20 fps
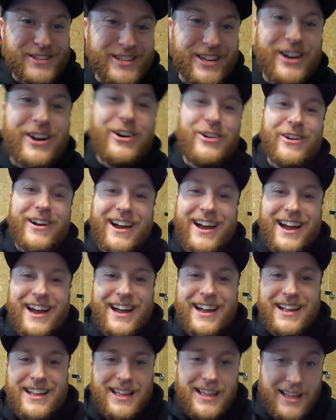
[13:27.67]

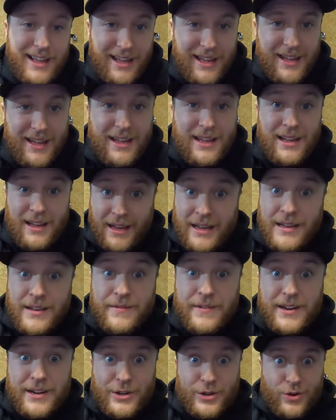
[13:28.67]
so
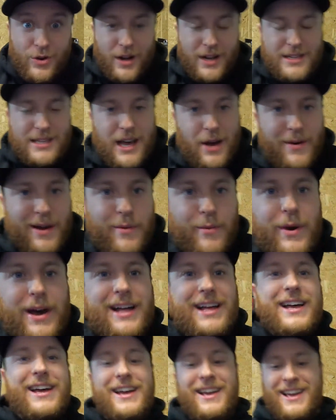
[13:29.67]
fingers crossed that went
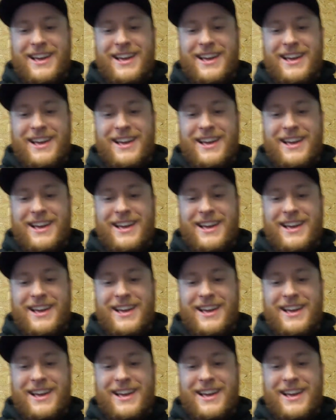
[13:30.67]
well.